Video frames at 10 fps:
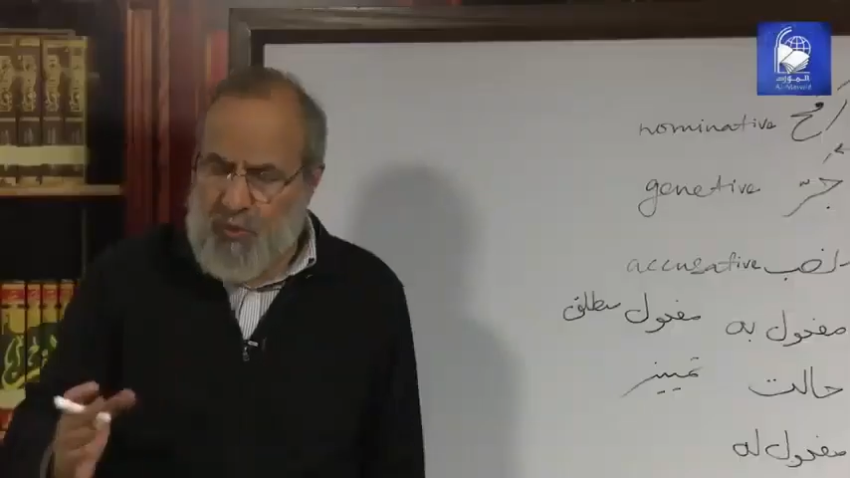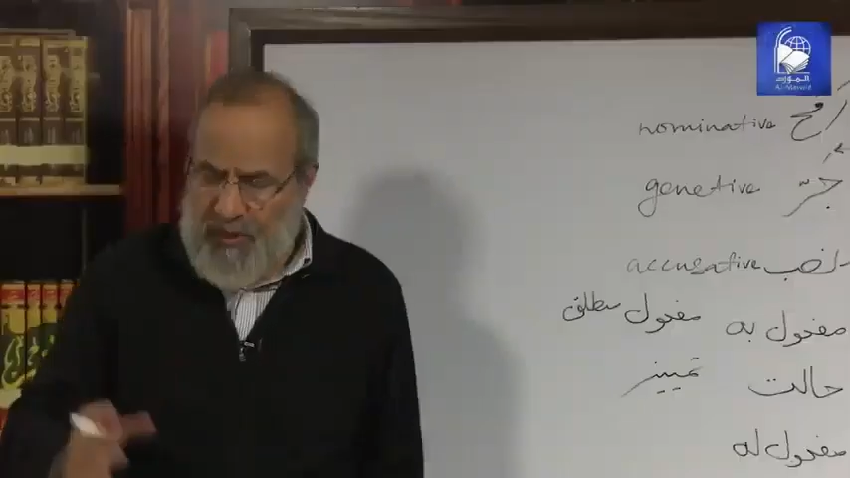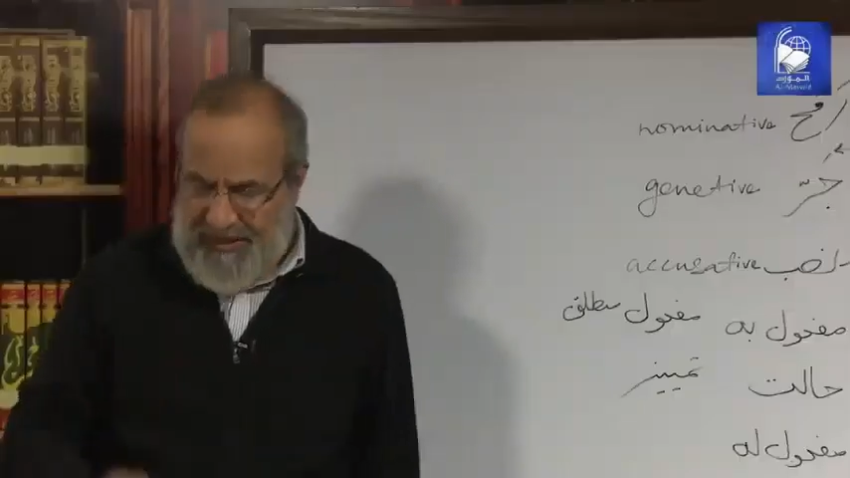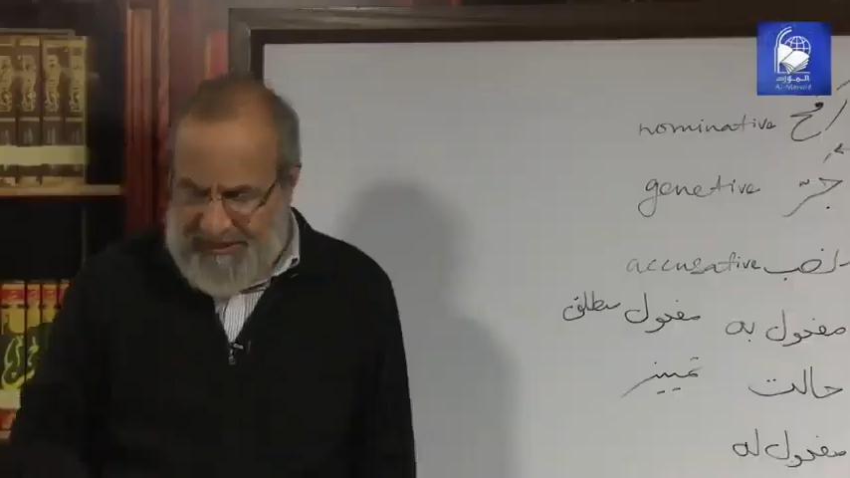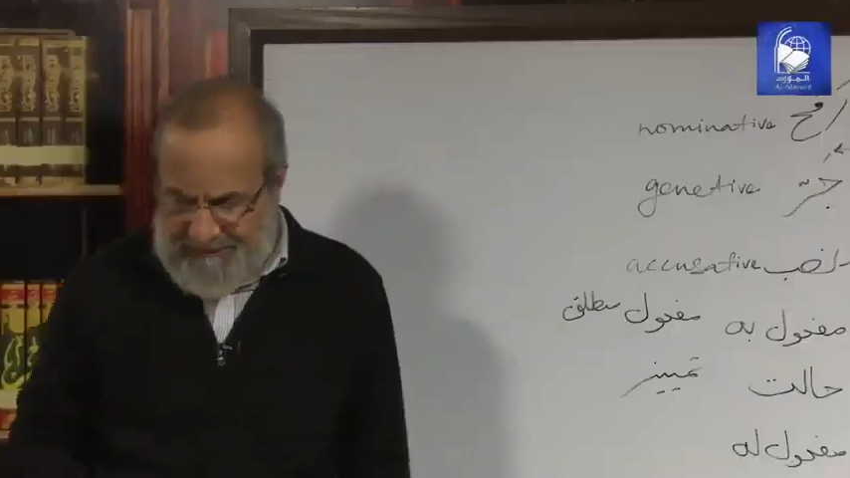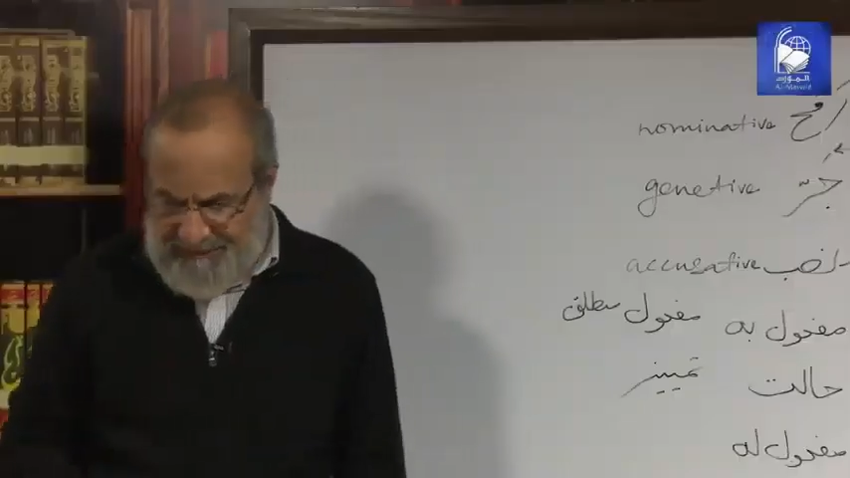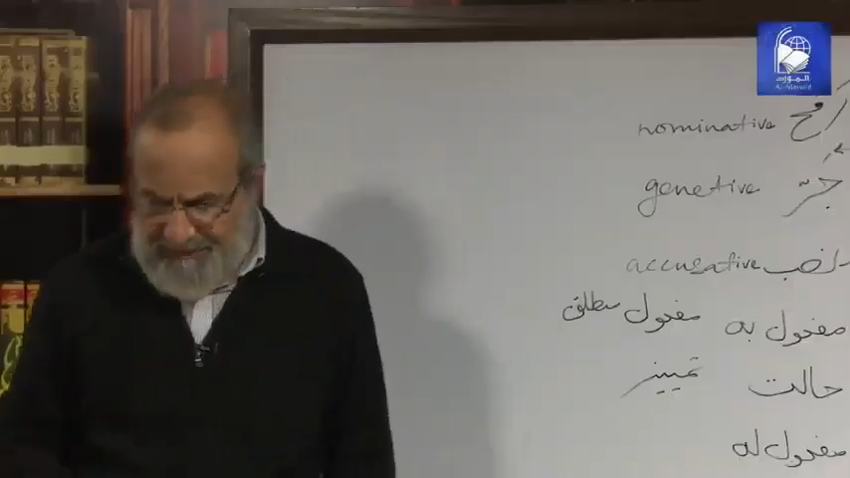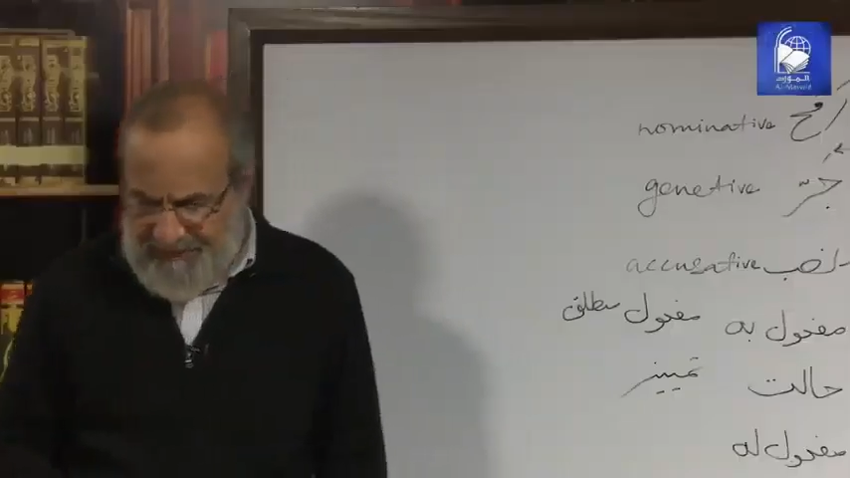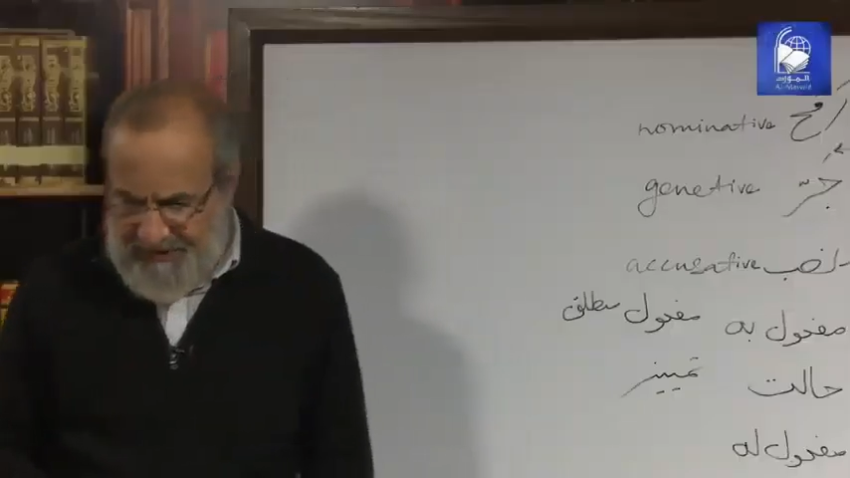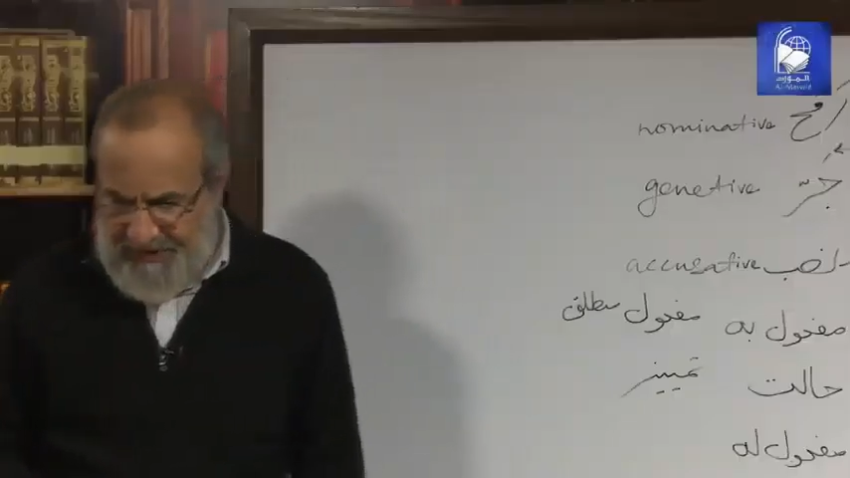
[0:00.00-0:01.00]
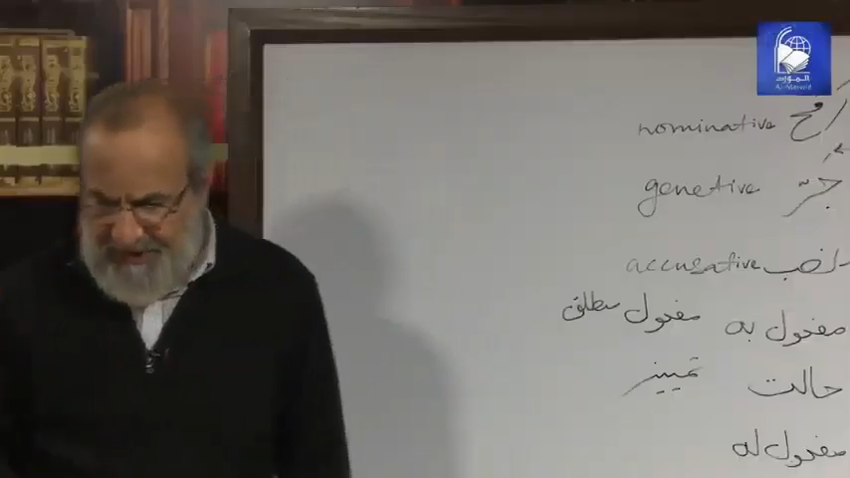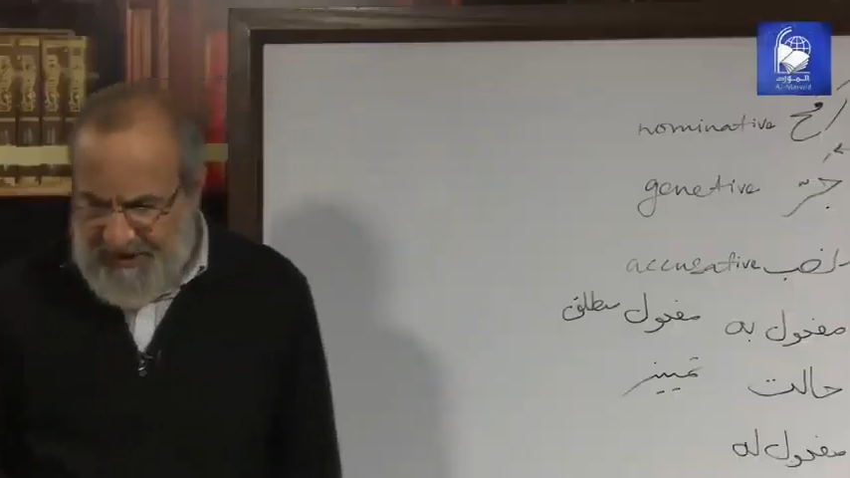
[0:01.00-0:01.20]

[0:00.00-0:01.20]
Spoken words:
why a